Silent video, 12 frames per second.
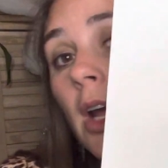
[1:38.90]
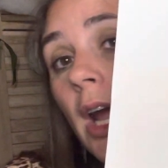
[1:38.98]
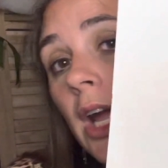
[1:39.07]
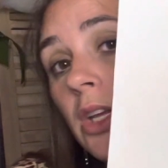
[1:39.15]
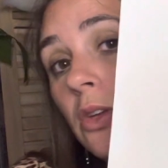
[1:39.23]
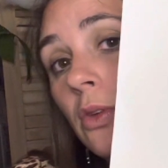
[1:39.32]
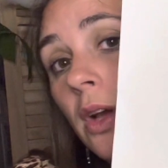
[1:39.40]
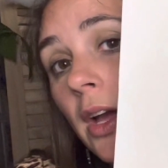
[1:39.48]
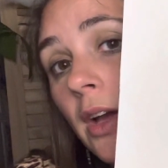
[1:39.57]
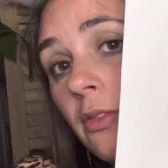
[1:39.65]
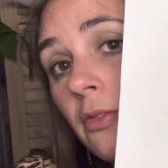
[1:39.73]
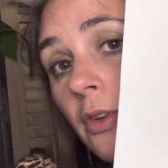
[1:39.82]
and you'll
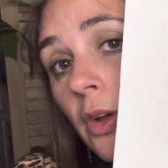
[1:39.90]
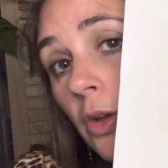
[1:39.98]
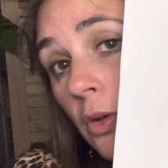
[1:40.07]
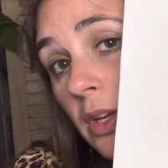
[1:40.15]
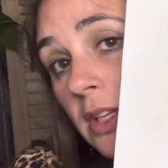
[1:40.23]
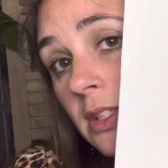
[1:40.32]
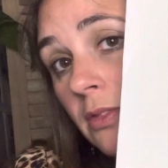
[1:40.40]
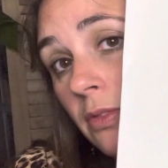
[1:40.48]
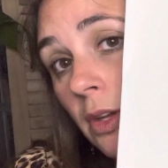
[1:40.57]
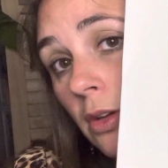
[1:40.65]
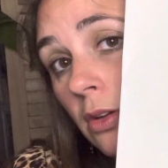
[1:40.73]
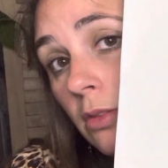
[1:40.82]
have a cohesive
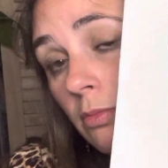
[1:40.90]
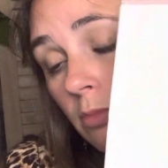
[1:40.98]
look,